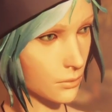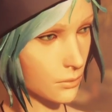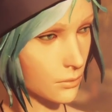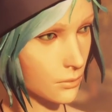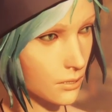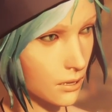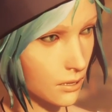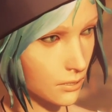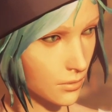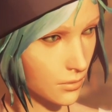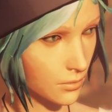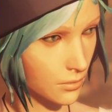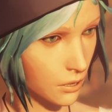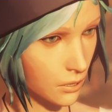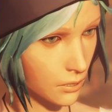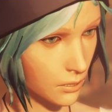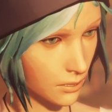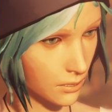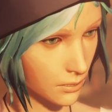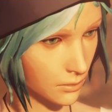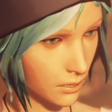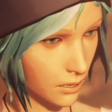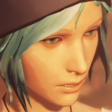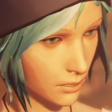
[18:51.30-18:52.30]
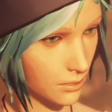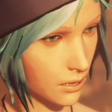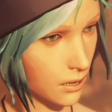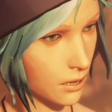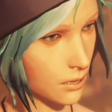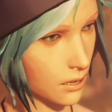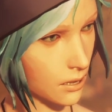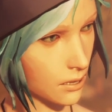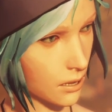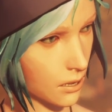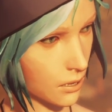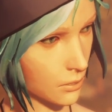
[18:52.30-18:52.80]
And before I could get a
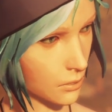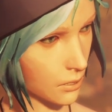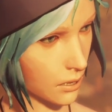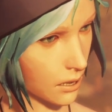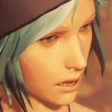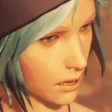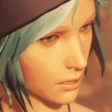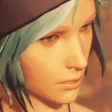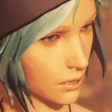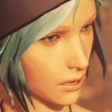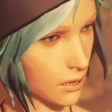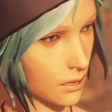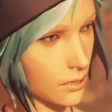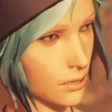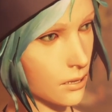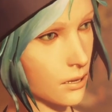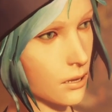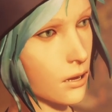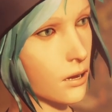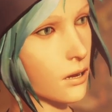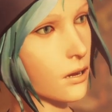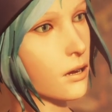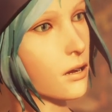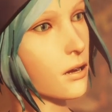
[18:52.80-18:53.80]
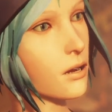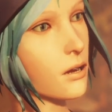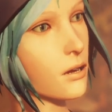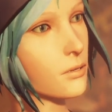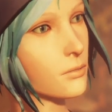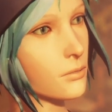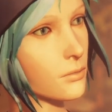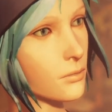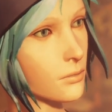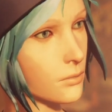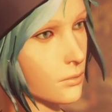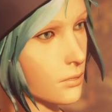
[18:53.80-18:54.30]
chunk of that from Nathan,
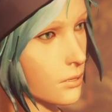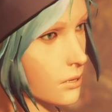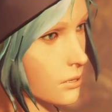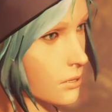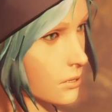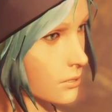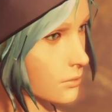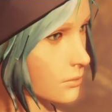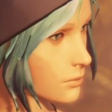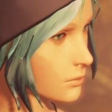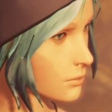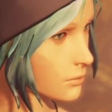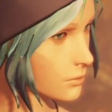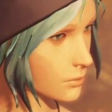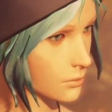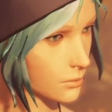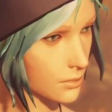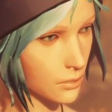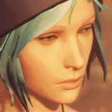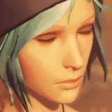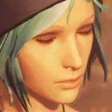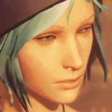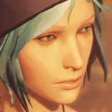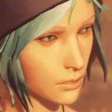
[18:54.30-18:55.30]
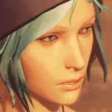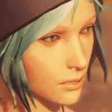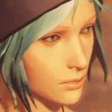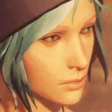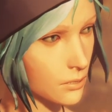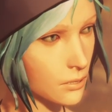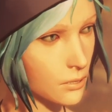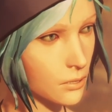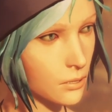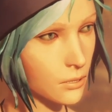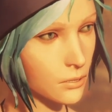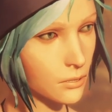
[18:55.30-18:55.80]
he dosed my
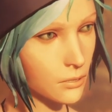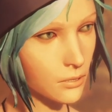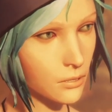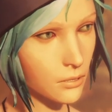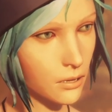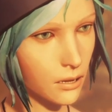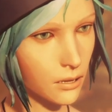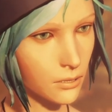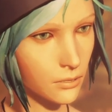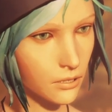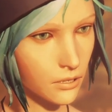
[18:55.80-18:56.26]
drink with some shit.